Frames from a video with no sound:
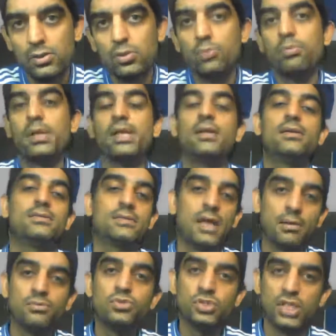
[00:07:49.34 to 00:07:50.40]
to bring
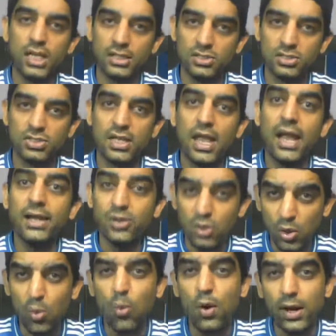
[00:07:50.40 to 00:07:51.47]
some change. And you
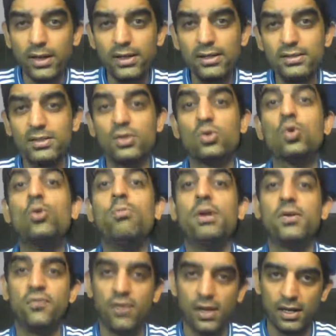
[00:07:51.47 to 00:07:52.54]
know what? The 2
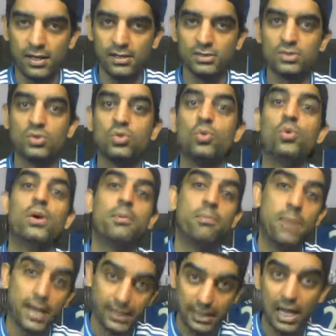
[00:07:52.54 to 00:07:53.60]
midfielders who were
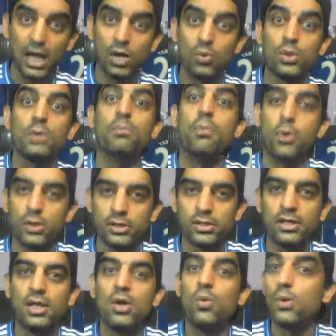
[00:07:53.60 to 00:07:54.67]
by now were booked
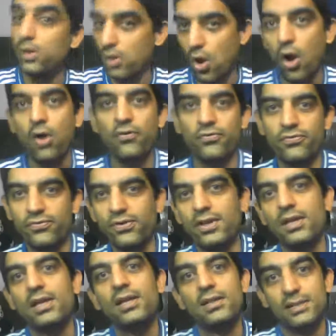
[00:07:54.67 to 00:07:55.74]
were off.
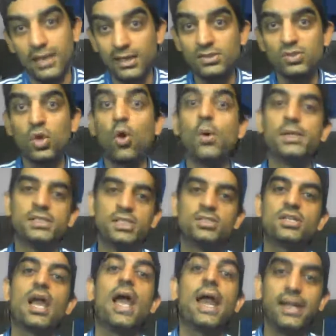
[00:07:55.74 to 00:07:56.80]
Yes,
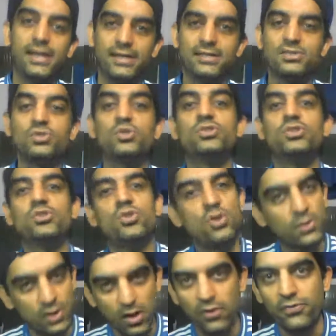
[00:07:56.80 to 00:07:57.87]
Kovacic and
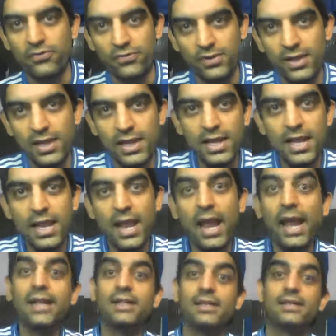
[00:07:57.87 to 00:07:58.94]
Jorginho were off.
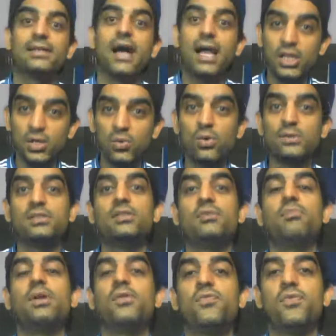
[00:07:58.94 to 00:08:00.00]
And the guy who was in
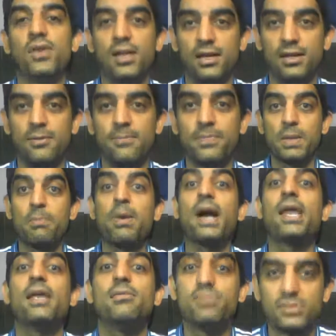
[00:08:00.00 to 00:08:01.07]
the midfield
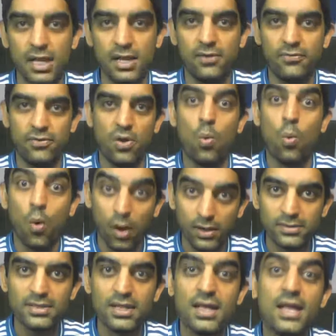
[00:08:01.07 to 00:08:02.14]
by himself
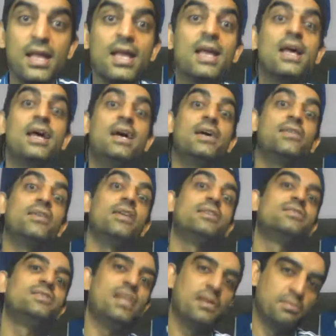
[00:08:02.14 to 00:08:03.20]
was
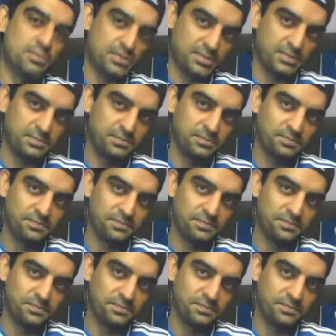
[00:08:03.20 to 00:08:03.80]
Reece James.